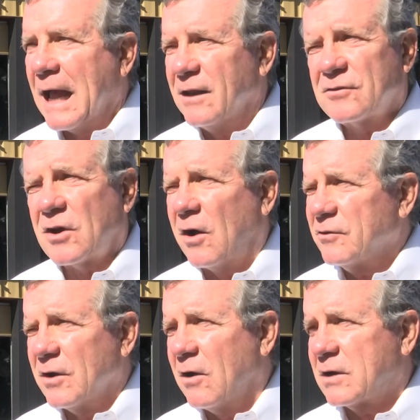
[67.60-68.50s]
And it's
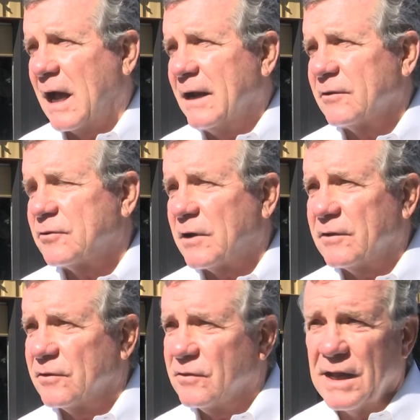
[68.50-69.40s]
causing all kinds of
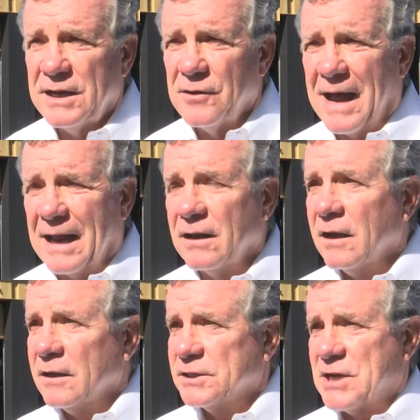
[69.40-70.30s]
stresses. Then you add
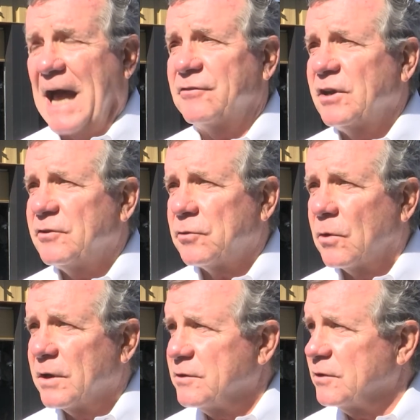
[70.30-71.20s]
chassis
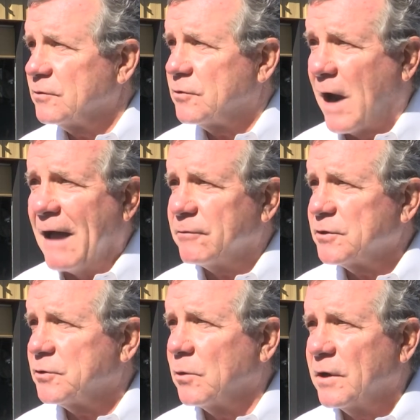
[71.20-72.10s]
shortages,
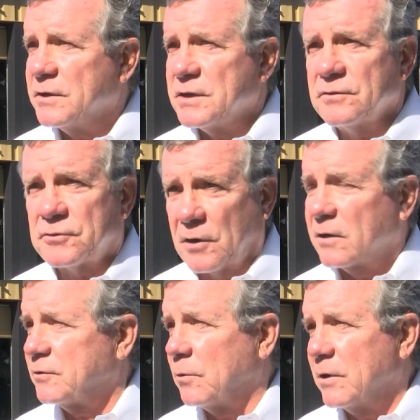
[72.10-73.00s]
driver shortages,
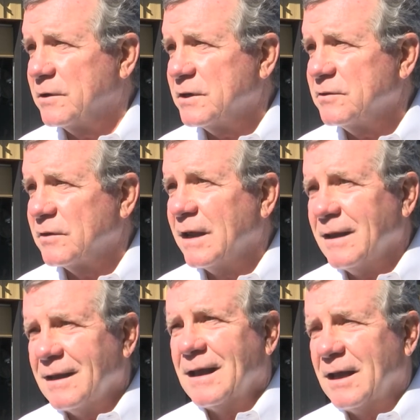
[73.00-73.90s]
truck shortages.
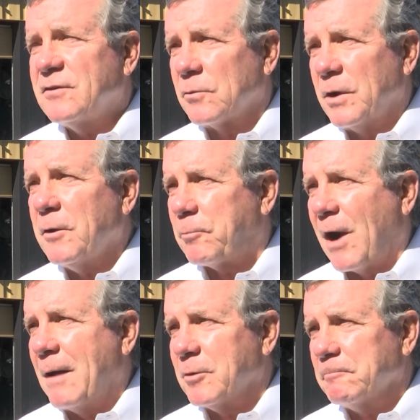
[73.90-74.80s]
It's a real
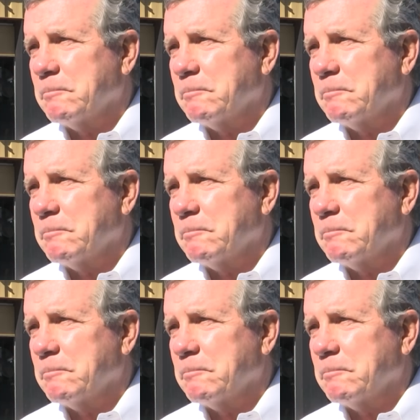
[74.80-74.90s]
problem.